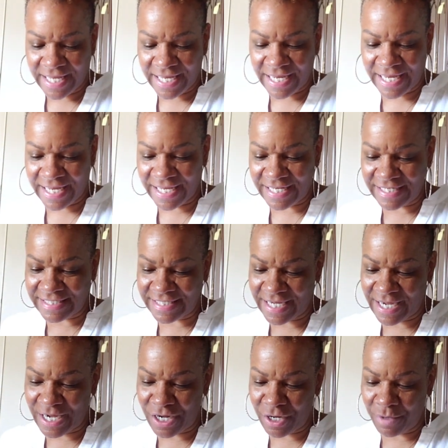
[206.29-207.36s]

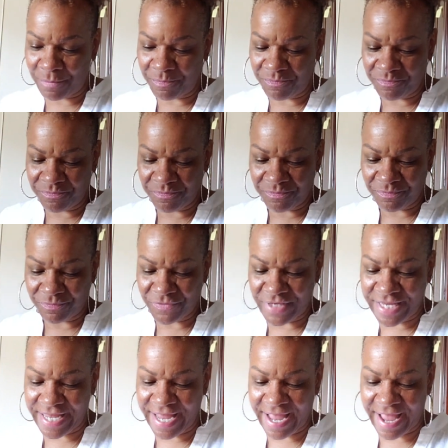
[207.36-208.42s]
And,
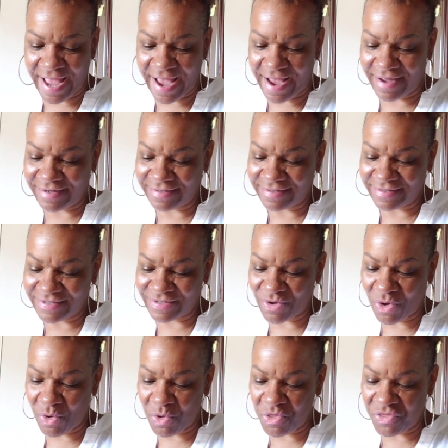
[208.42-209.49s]
yeah,
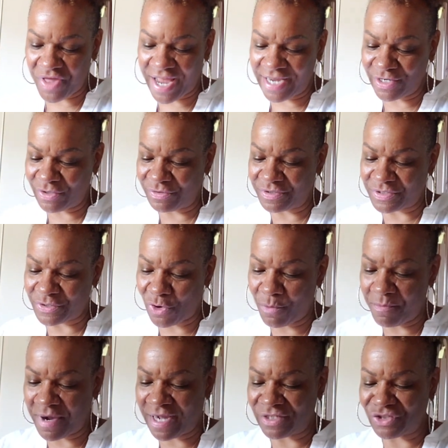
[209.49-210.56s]
so thank you so
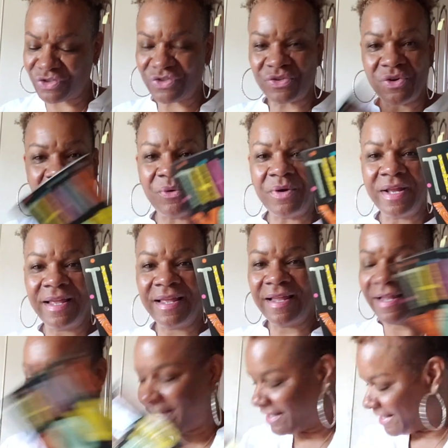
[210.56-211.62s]
much. So
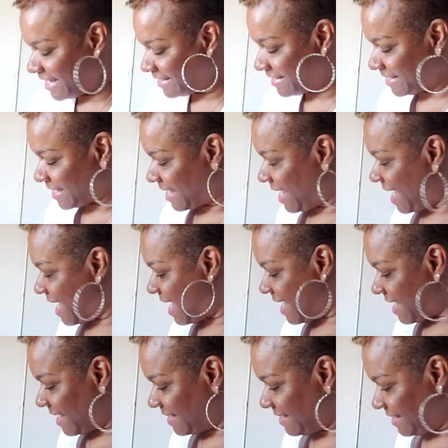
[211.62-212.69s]
that's the
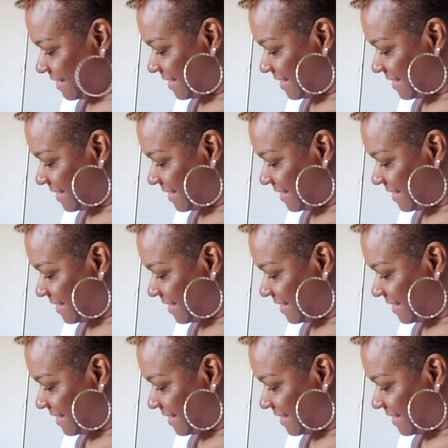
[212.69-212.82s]
card.